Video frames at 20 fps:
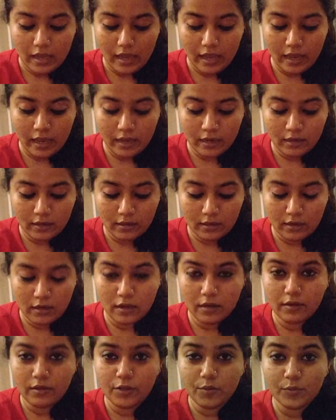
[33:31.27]
And
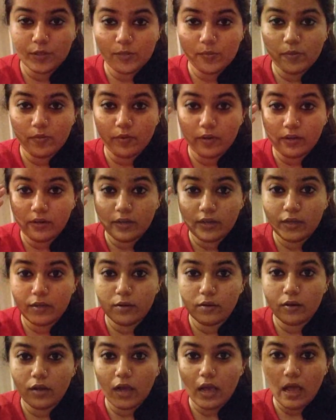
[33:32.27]
you must be wondering,
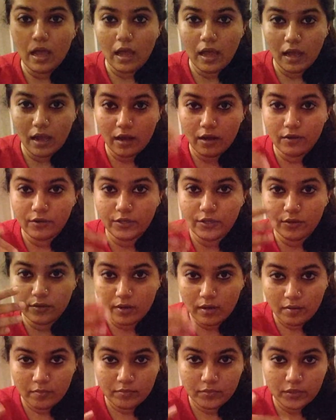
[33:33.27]
how do you come